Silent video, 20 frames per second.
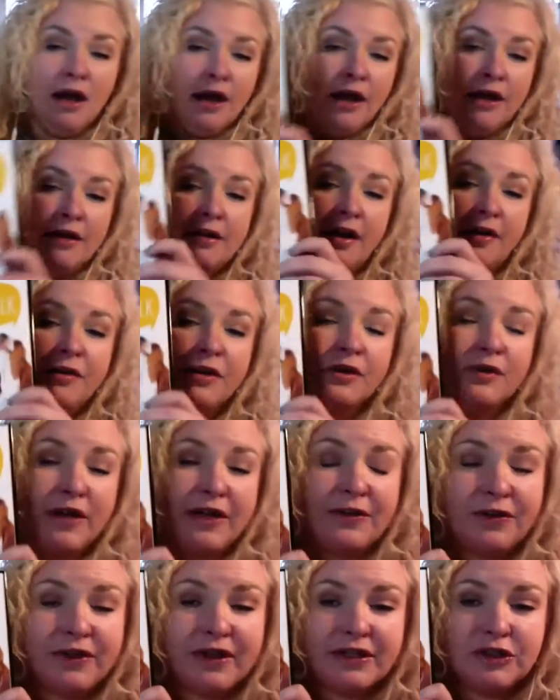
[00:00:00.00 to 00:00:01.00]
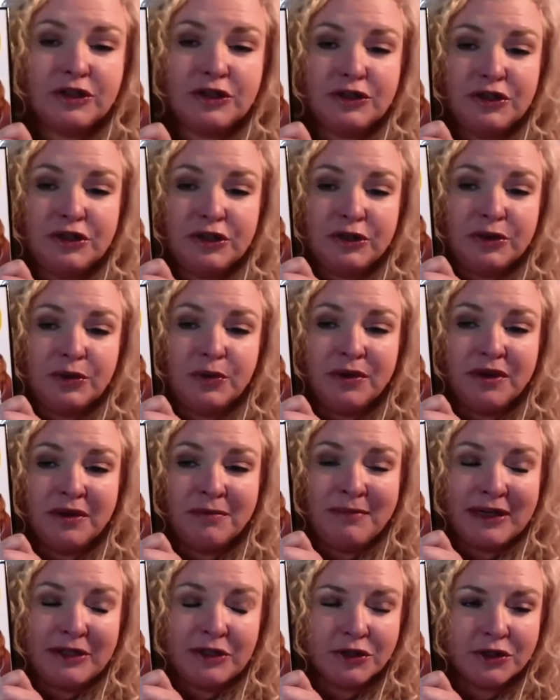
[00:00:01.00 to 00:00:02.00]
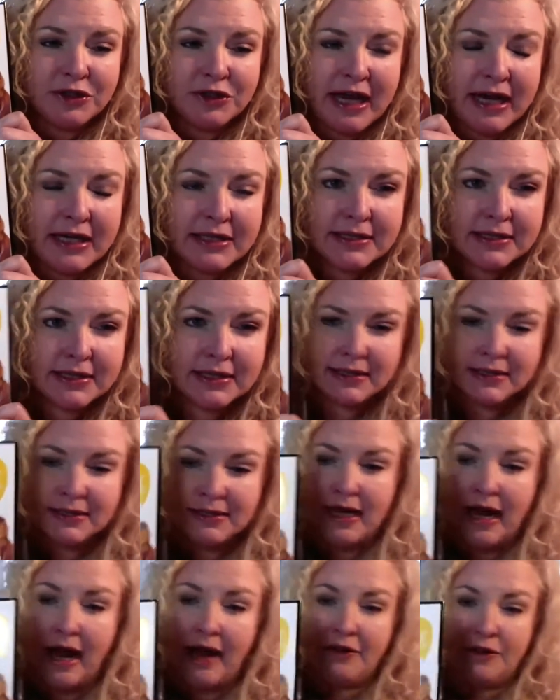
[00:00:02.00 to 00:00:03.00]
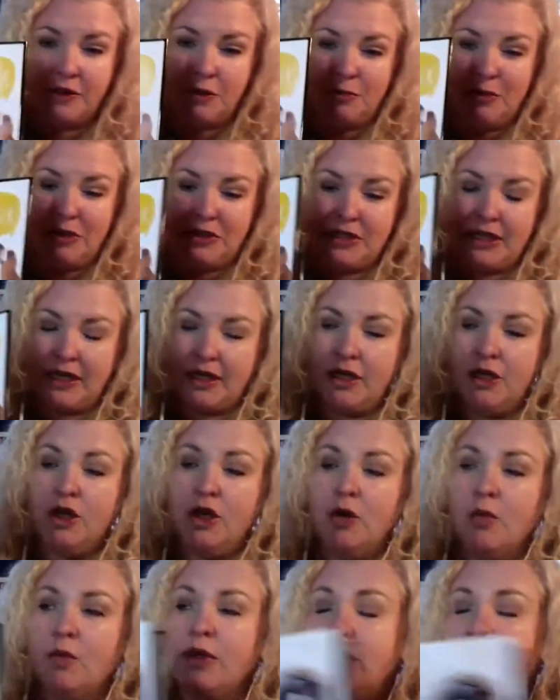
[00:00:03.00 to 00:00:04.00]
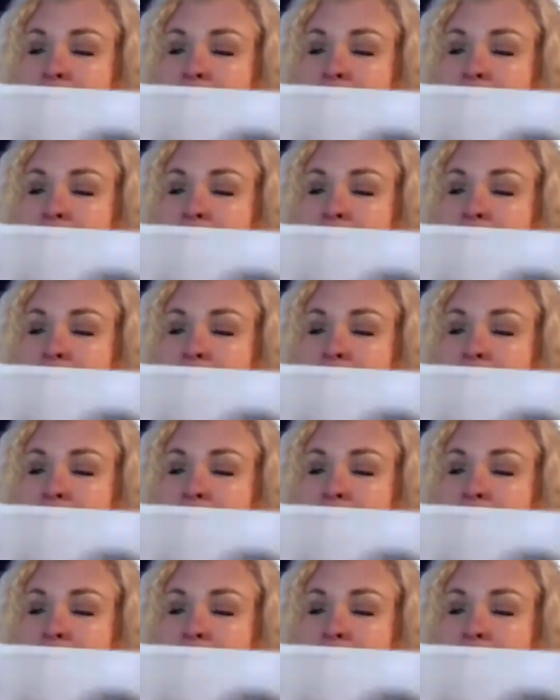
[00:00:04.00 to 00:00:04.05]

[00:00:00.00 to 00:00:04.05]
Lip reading: Another great thing to do with a mentor text is knowledge building. We